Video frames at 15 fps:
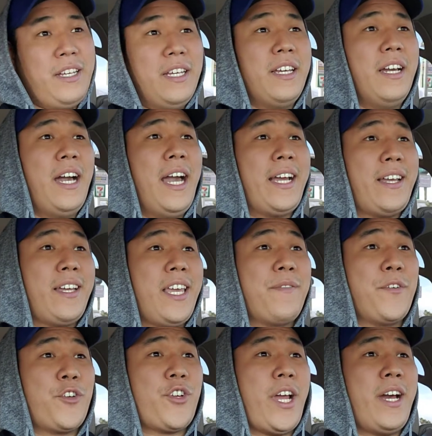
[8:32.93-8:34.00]
You know I could
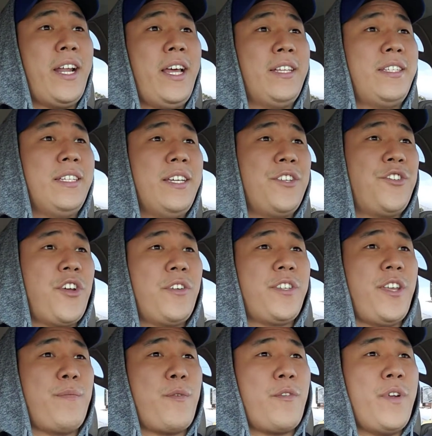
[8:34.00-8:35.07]
give a shout out to
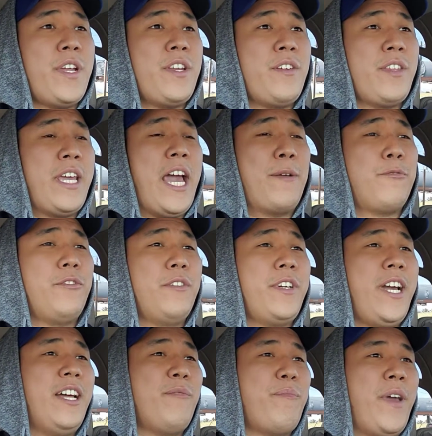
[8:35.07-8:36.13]
Jose Mourinho, the absolute
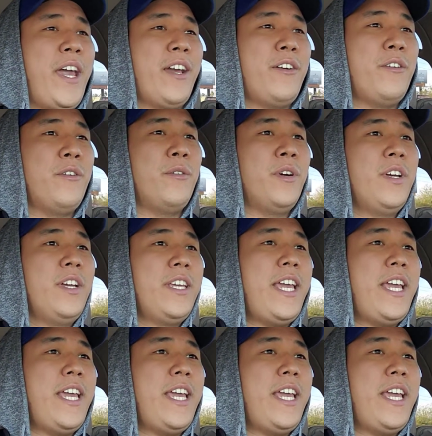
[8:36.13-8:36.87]
cuntbag who,